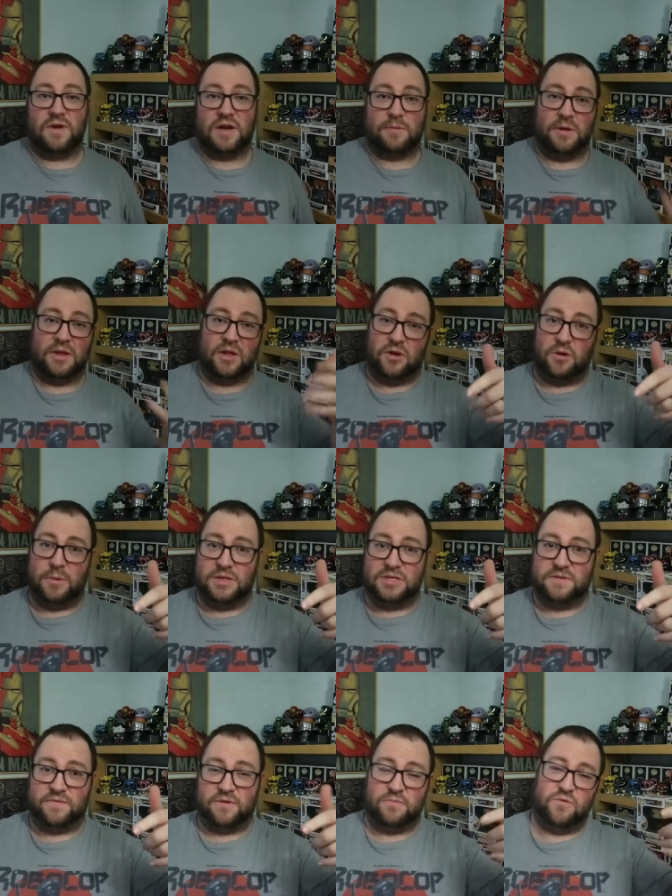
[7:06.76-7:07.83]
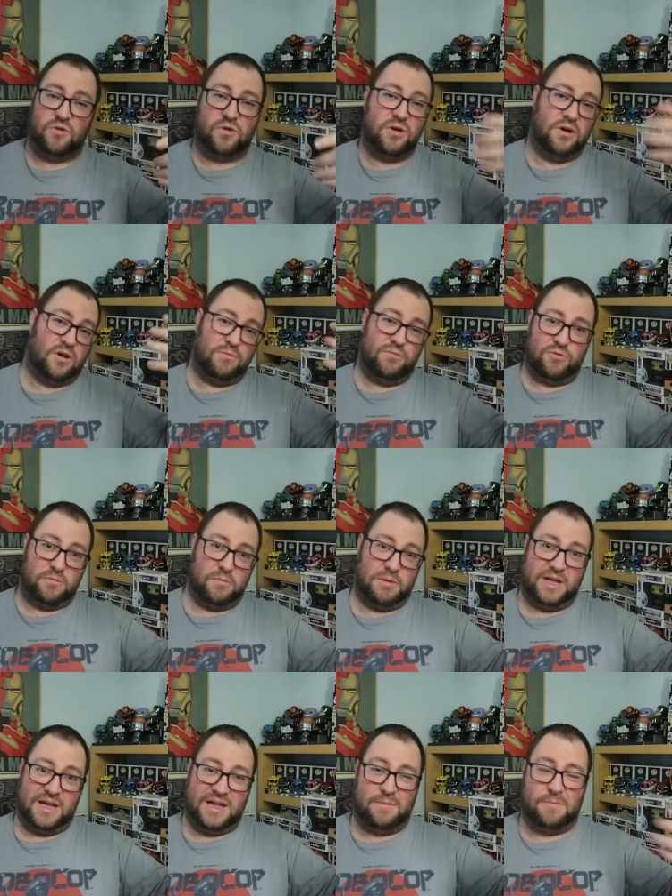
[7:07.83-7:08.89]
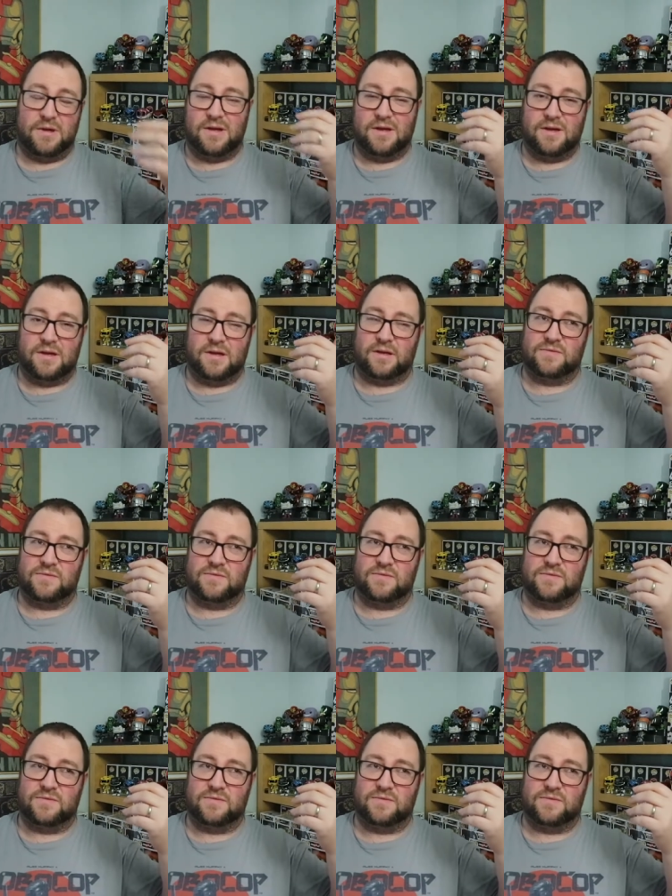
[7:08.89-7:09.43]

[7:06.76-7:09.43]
Correct me in the comments if I'm wrong. I probably am.